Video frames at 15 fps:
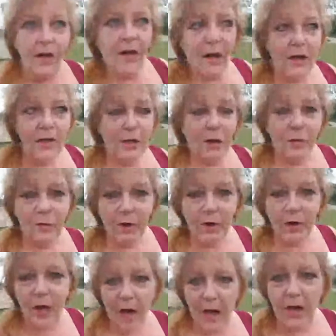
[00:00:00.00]
And so
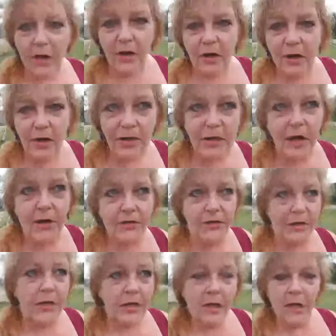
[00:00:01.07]
really anchor yourselves